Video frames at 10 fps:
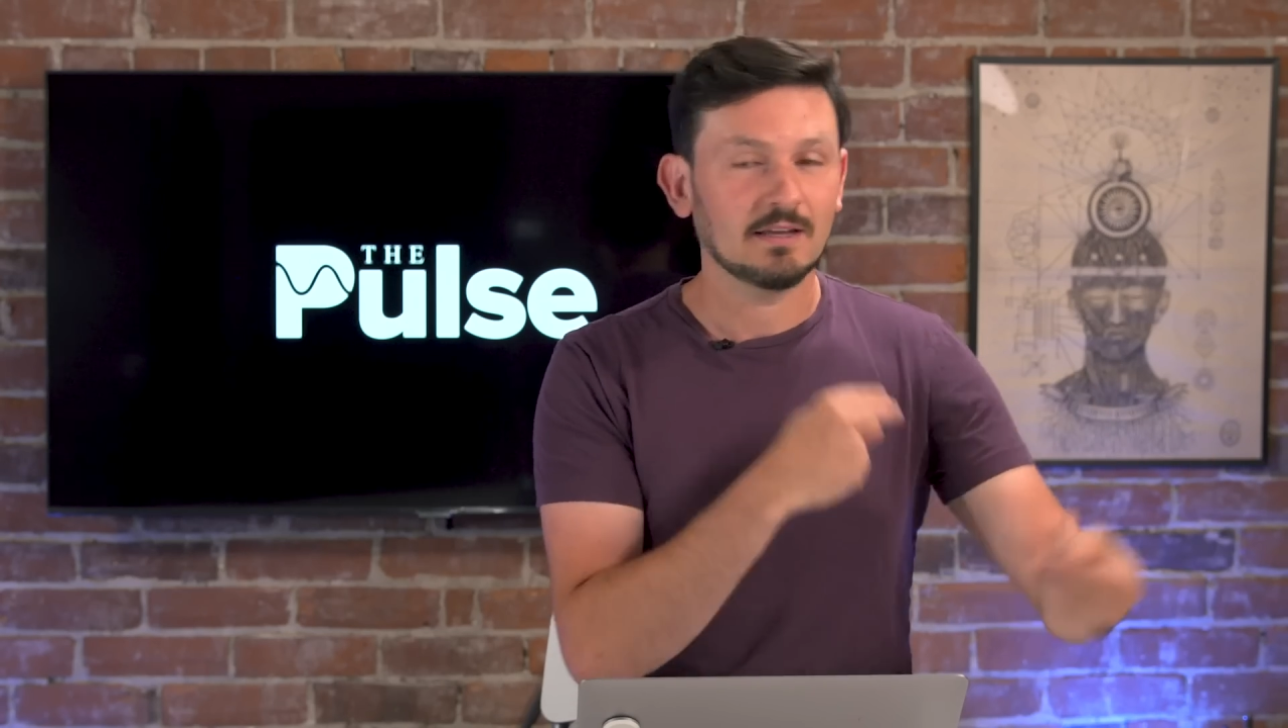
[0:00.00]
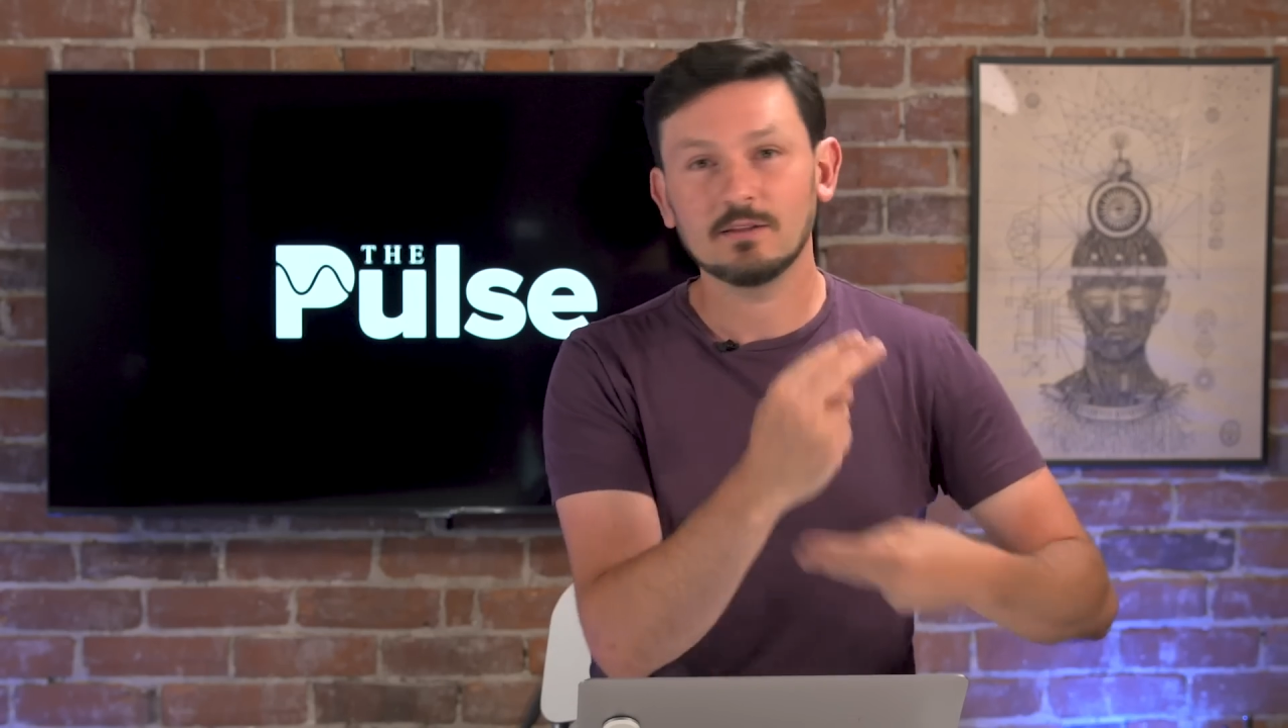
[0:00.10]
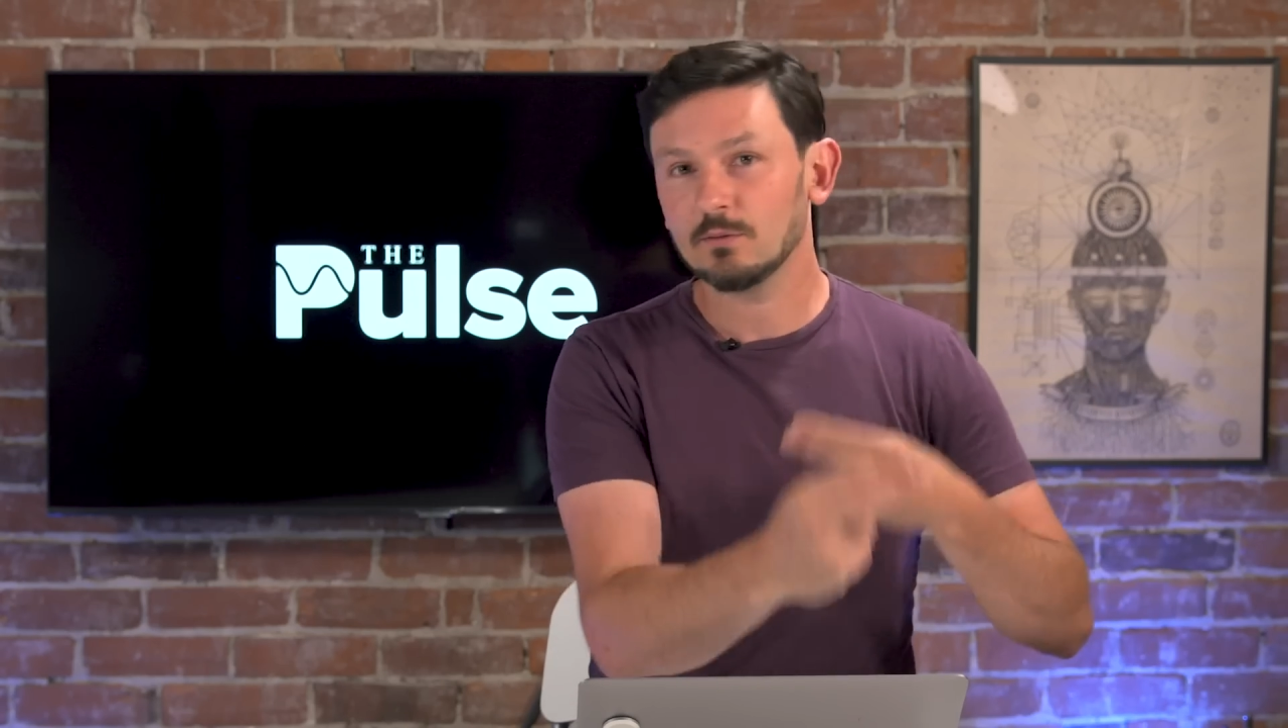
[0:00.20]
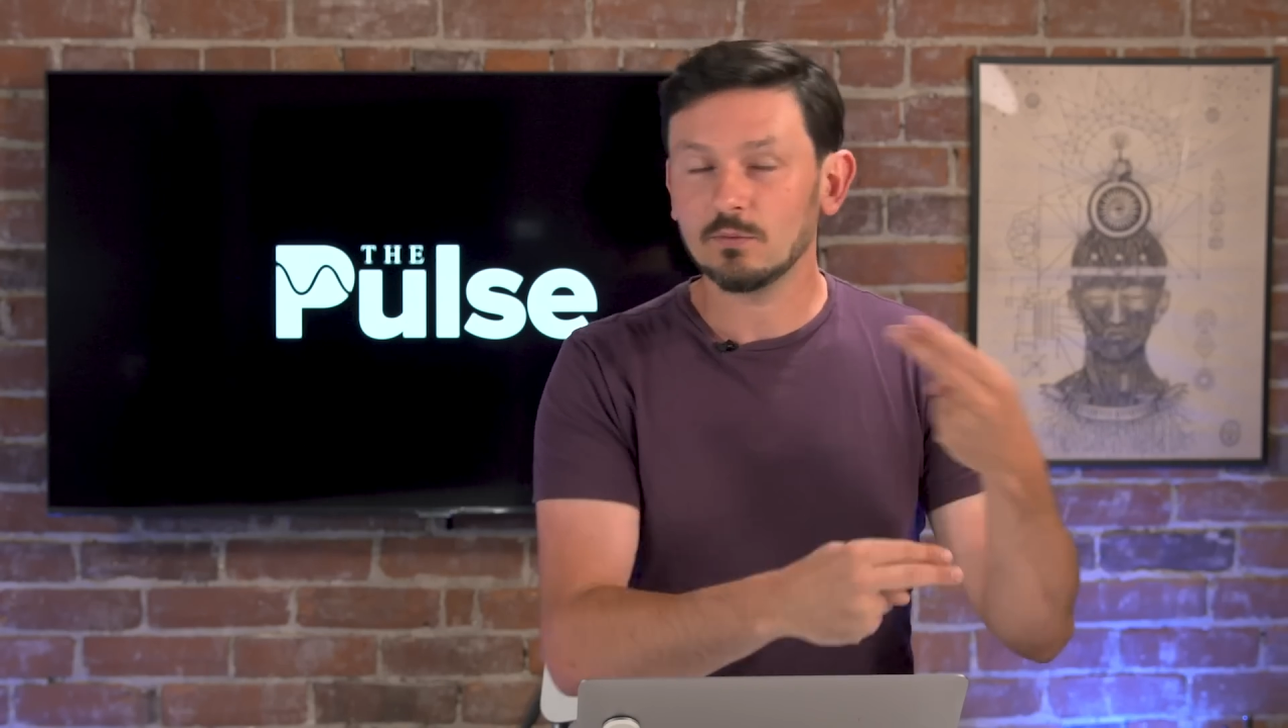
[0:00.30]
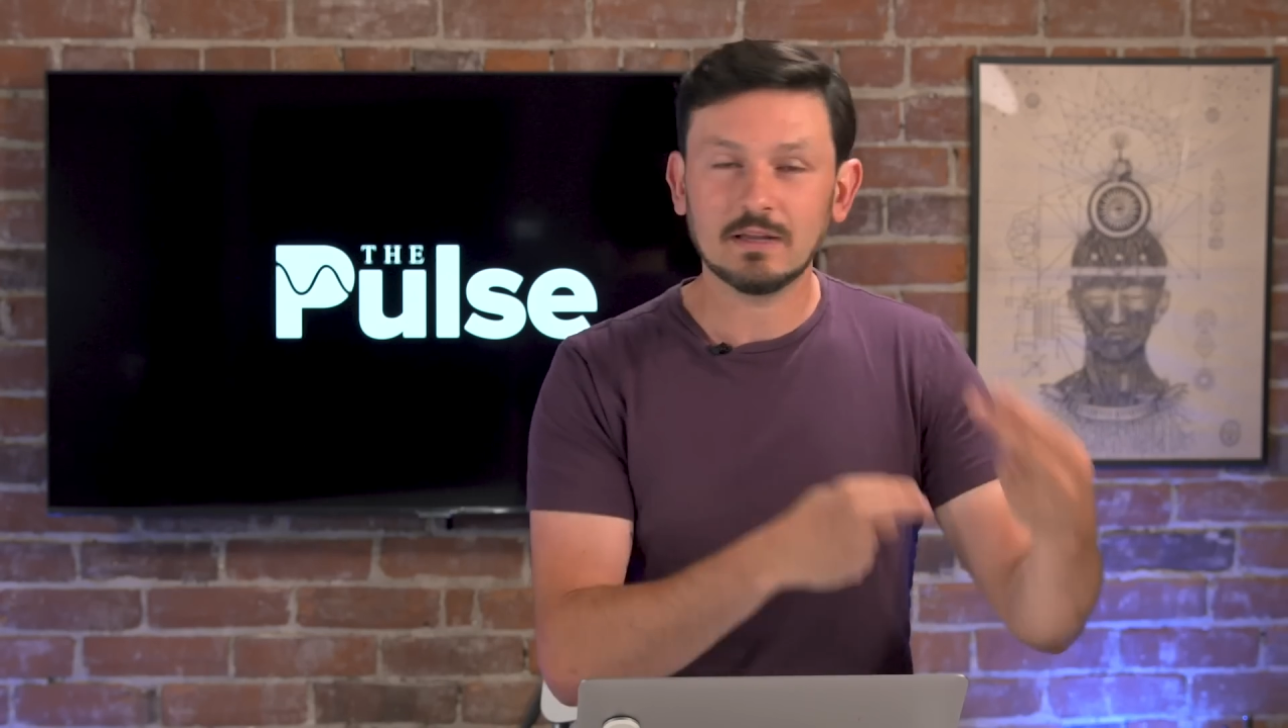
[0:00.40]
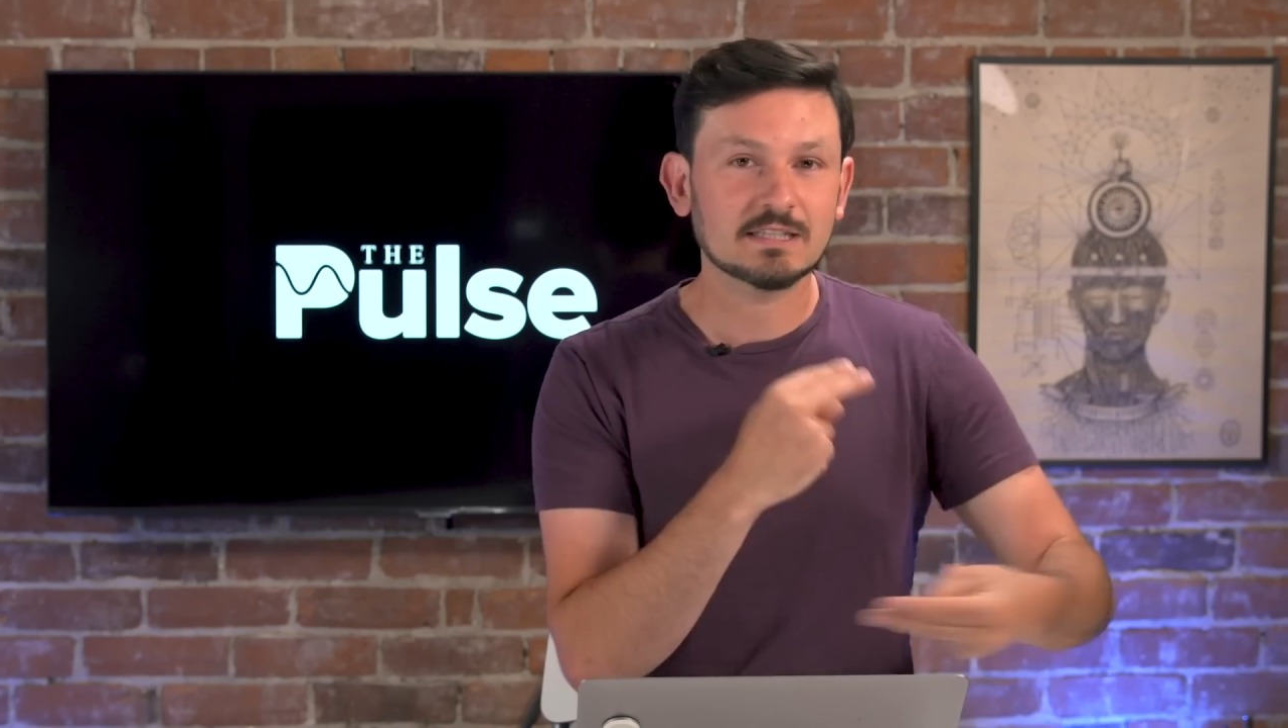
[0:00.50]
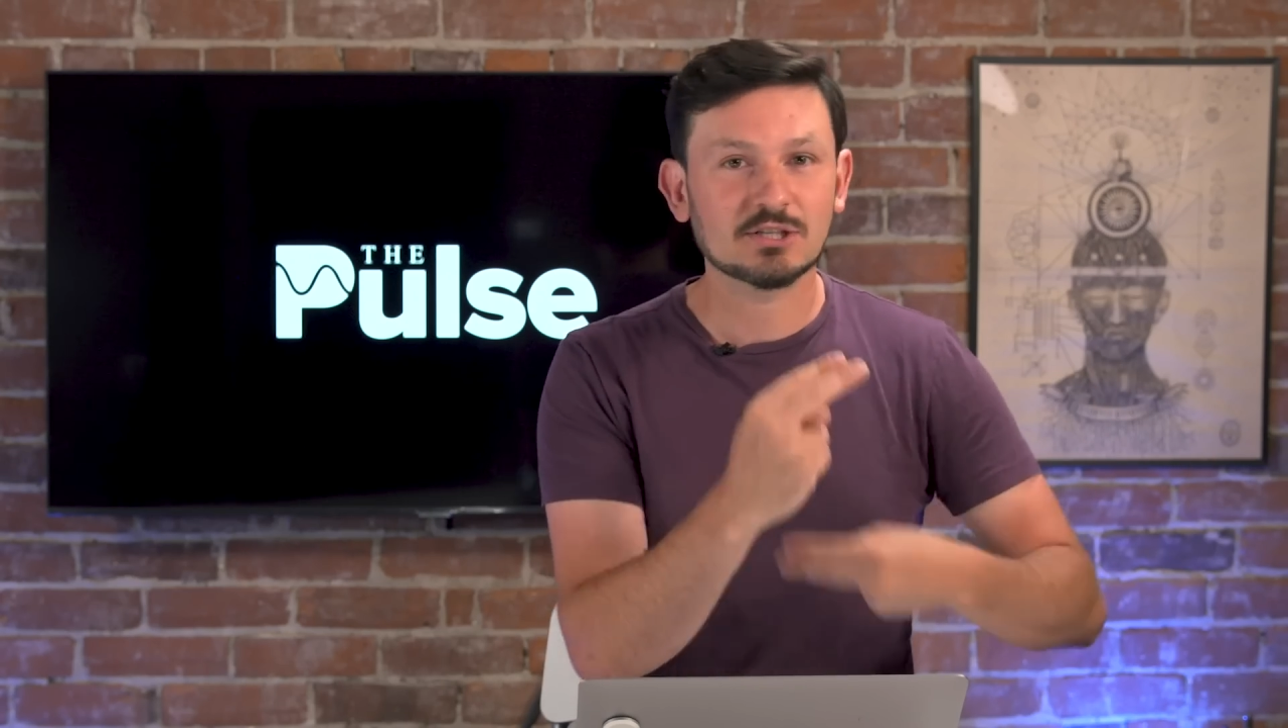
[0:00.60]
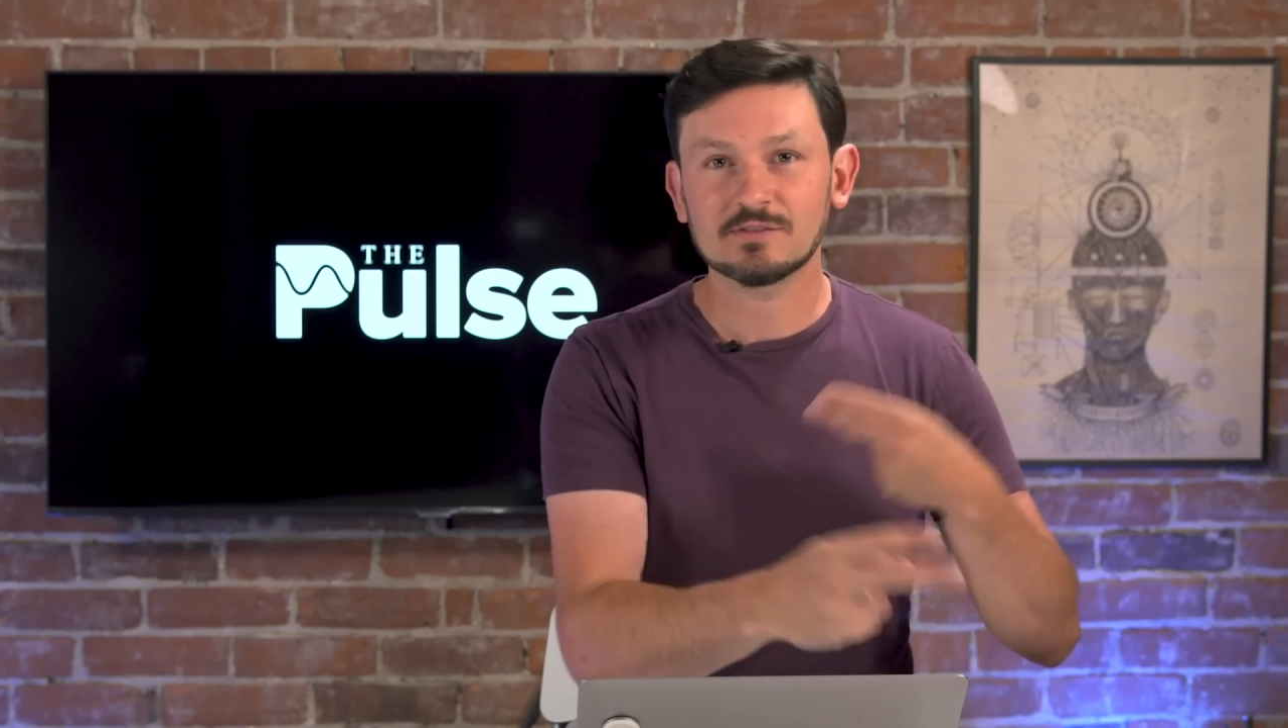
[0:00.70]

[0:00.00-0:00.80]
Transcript: let's